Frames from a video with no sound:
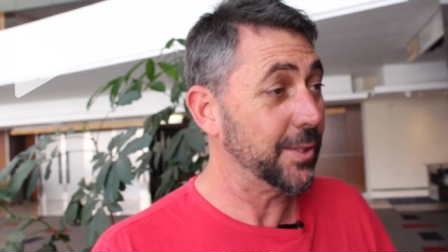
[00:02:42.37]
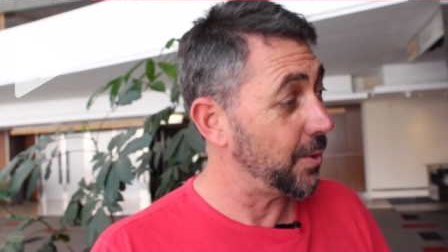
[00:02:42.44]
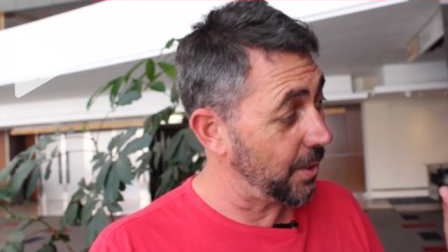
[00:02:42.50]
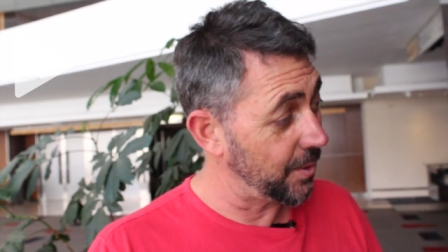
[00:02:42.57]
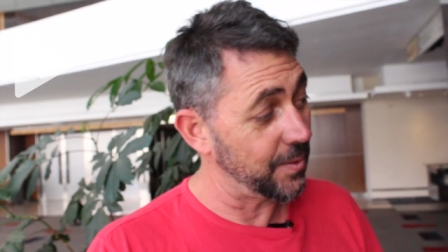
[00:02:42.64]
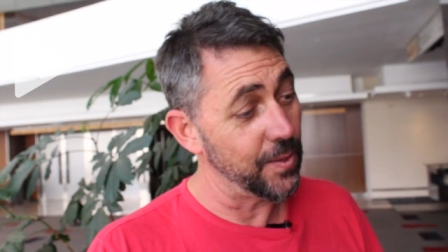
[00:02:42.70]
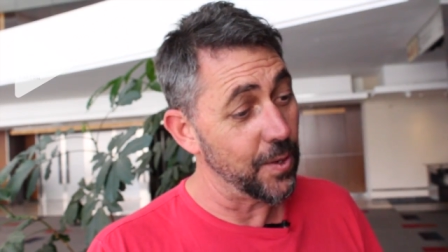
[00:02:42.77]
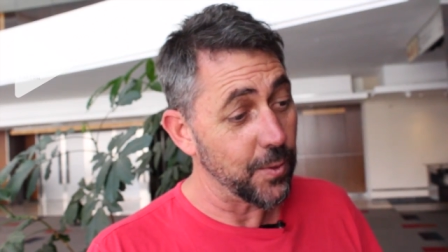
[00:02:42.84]
It
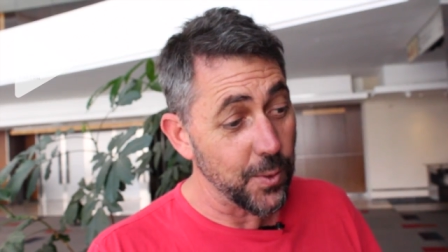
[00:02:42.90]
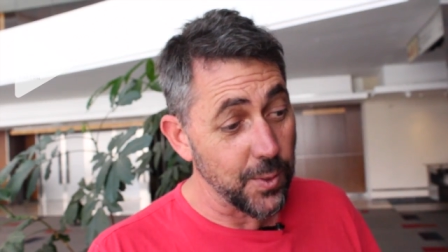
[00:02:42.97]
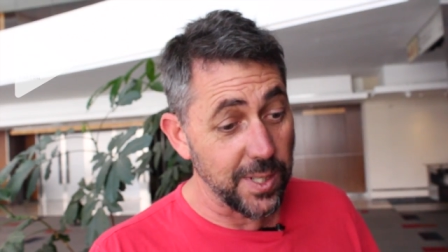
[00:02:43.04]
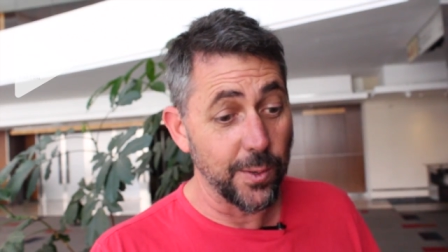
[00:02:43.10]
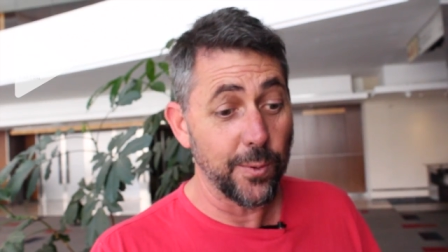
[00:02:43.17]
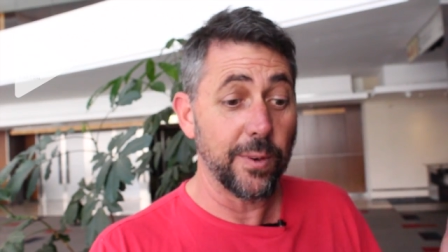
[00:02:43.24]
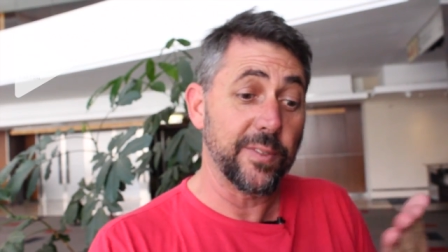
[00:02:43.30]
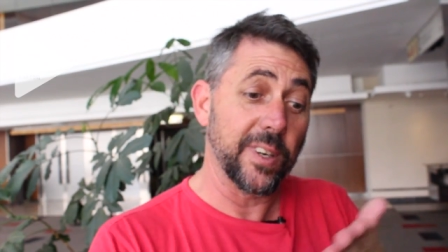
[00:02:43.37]
starts in the
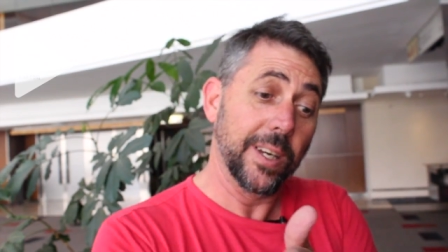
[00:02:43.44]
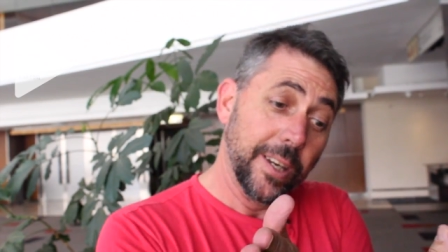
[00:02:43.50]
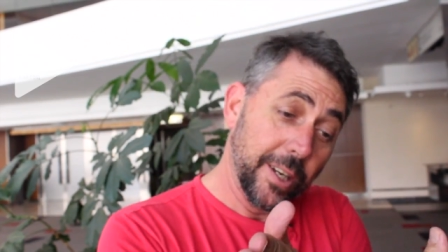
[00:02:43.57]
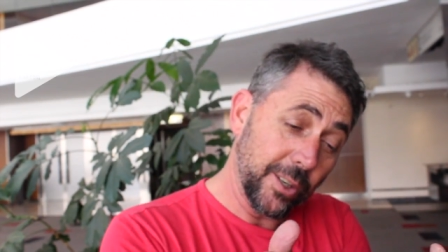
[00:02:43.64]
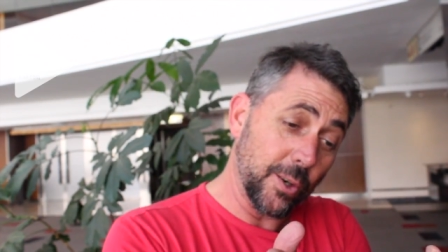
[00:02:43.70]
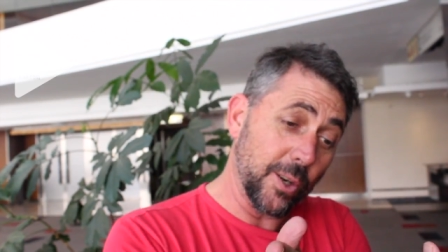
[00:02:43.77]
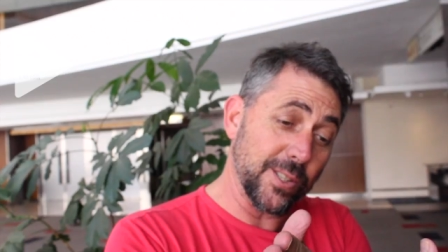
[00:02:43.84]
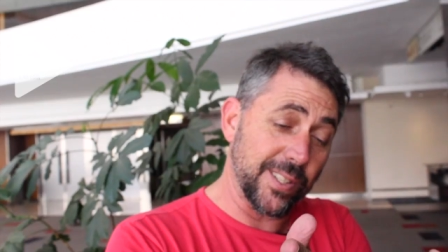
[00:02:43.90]
Duzi River,
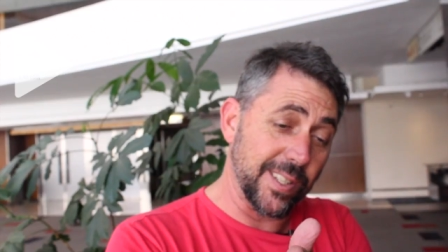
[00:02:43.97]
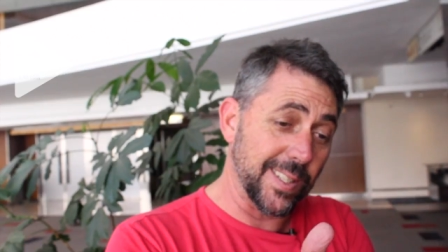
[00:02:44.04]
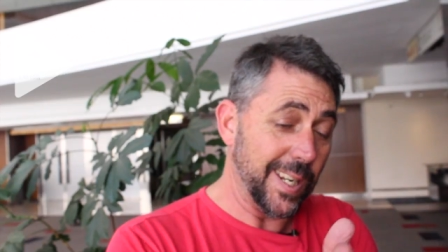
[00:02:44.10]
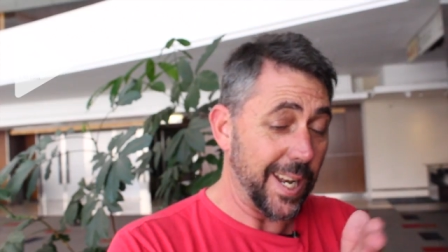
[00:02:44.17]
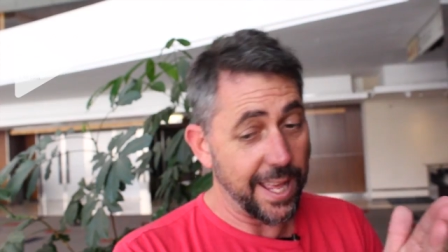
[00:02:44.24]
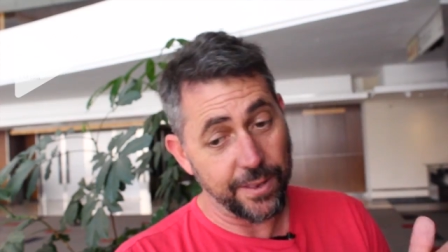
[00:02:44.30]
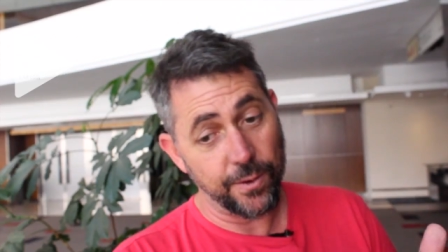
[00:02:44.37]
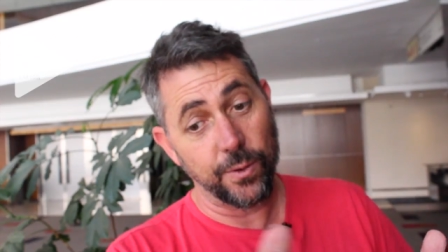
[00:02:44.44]
mm. crosses
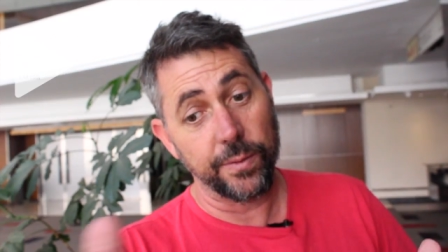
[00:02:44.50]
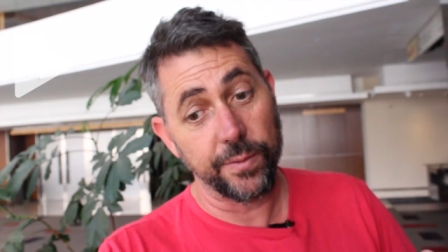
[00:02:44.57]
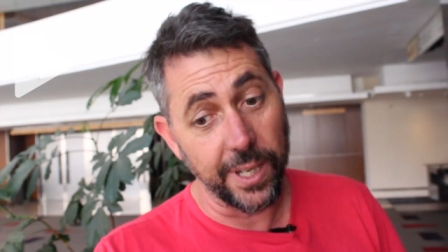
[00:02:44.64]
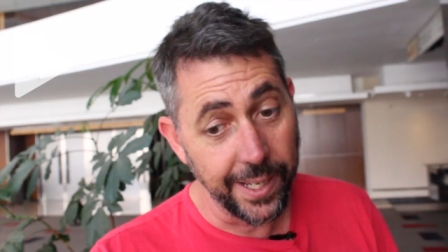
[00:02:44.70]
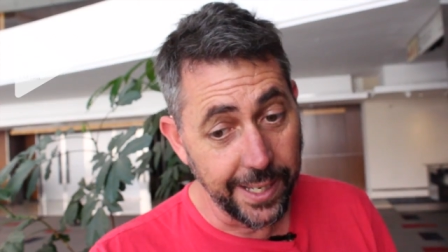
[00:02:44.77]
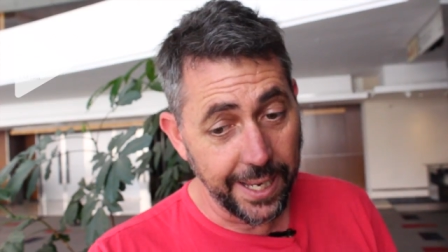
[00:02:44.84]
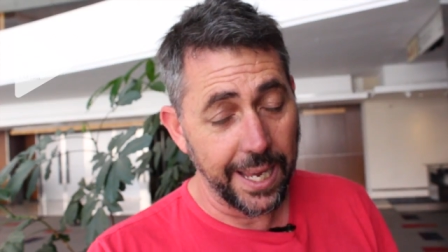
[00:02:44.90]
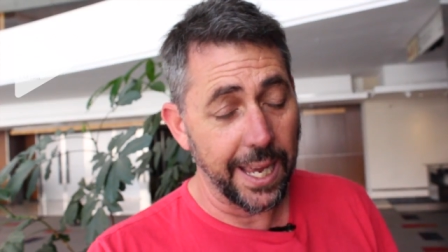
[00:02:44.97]
another river,